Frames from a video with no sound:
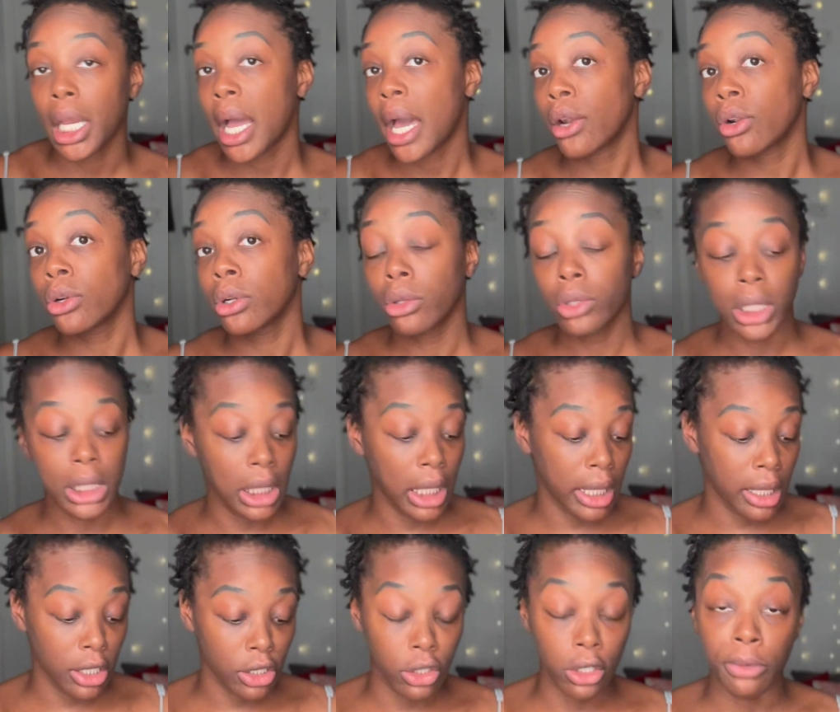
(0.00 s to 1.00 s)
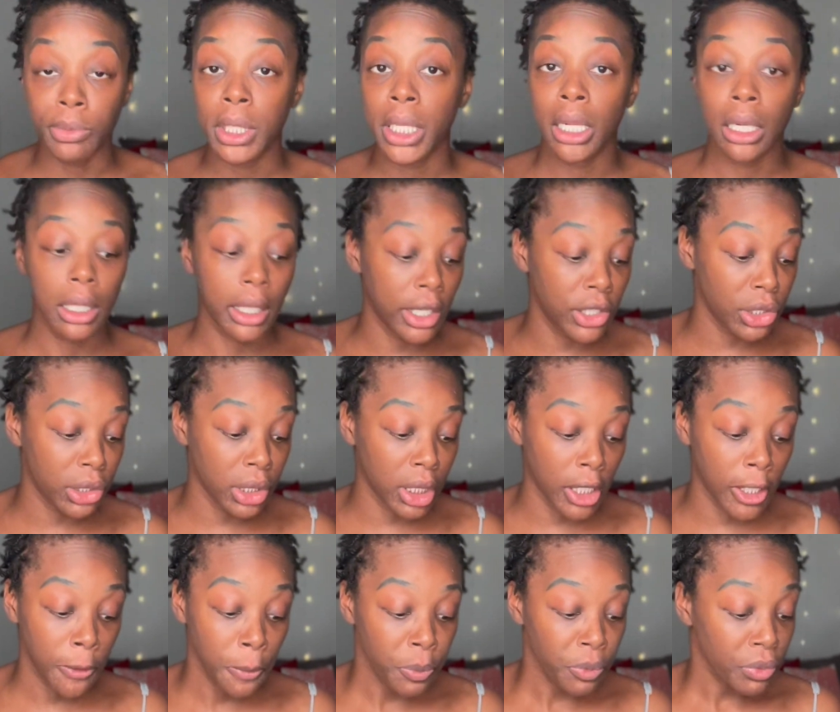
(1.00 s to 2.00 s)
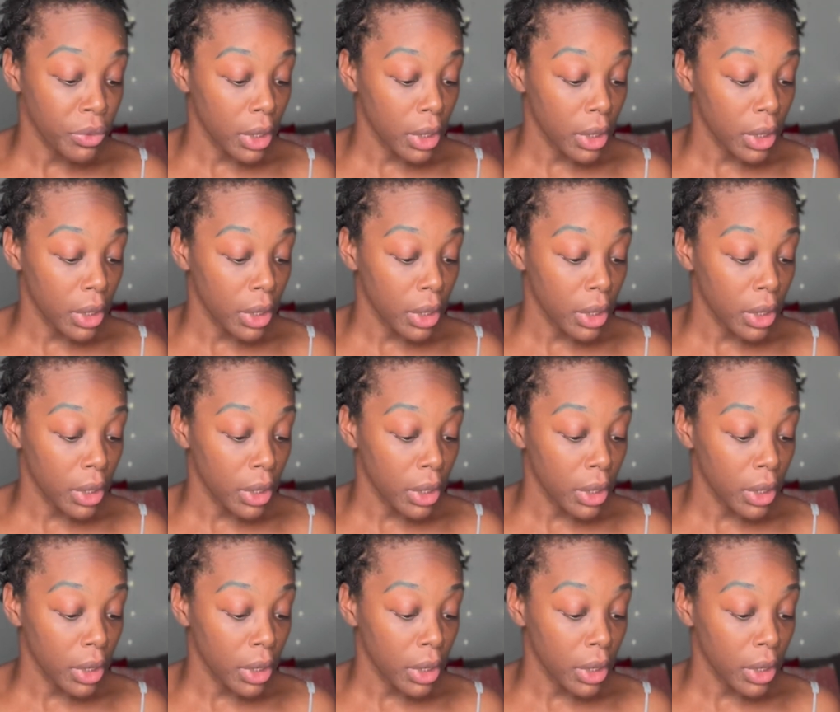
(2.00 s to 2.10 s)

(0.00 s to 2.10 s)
I don't know this lady, so I'm saying allegedly.